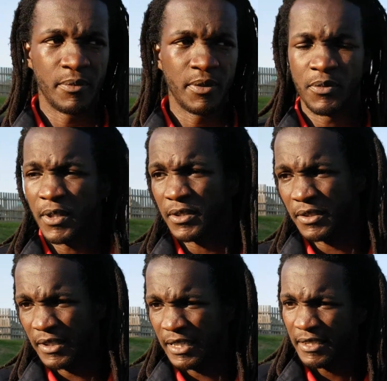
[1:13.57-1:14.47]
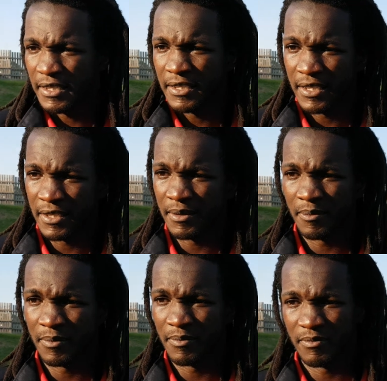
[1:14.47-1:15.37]
We've worked on that
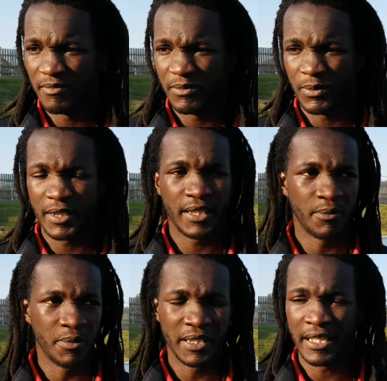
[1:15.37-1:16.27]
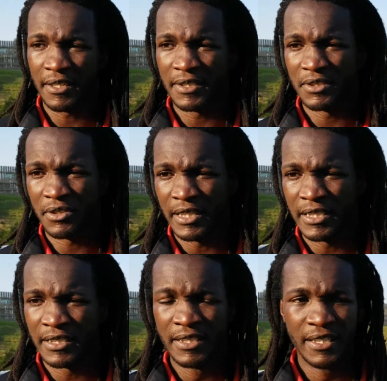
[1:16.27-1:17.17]
week in, week out in
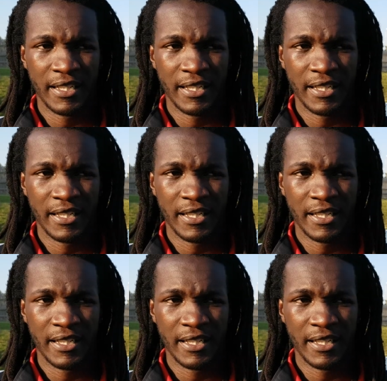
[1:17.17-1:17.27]
training,